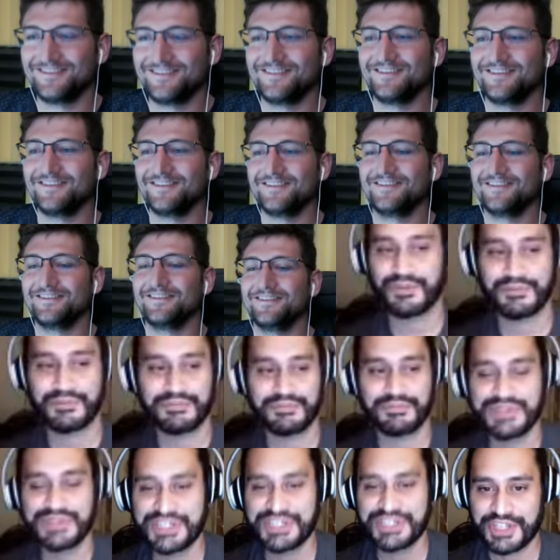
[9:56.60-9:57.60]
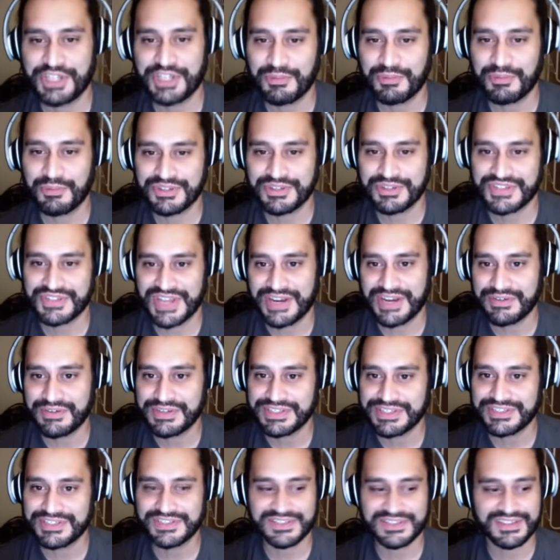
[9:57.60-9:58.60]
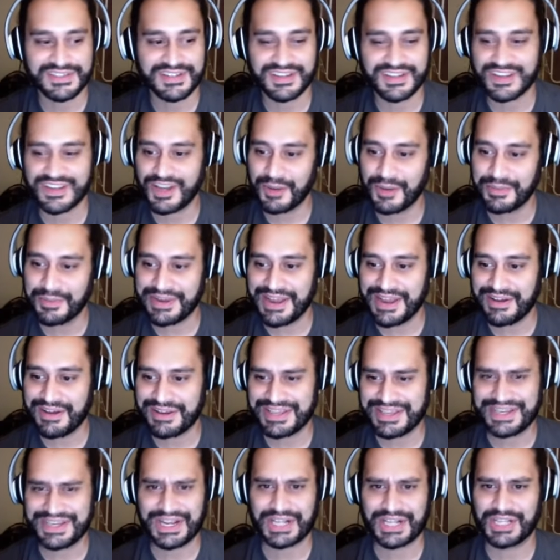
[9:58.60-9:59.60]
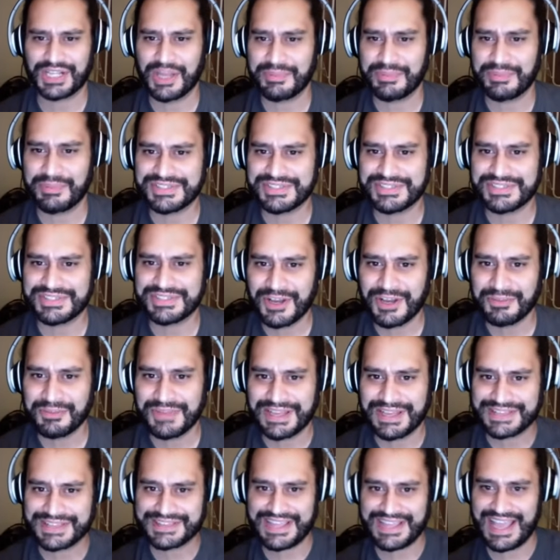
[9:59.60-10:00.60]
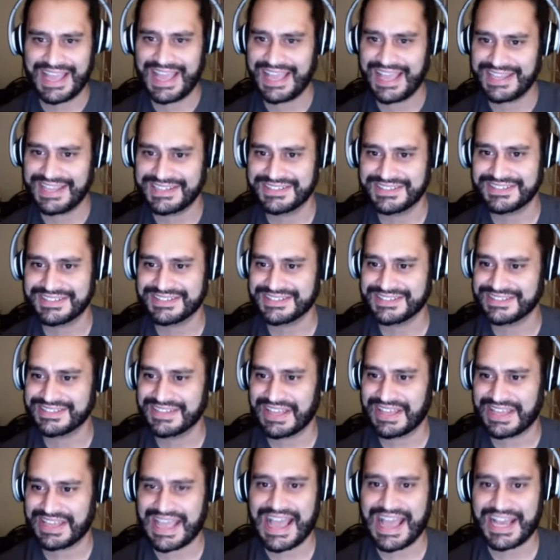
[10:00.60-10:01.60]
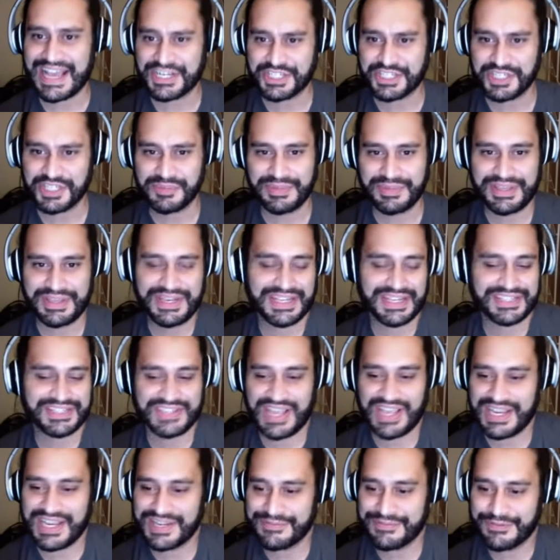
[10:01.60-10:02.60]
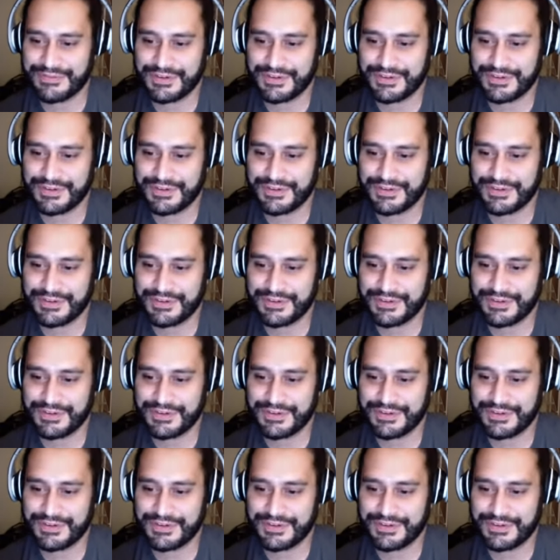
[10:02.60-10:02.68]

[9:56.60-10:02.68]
So Michel Prazeres coming out getting a club and sub like that, like actually being exciting for a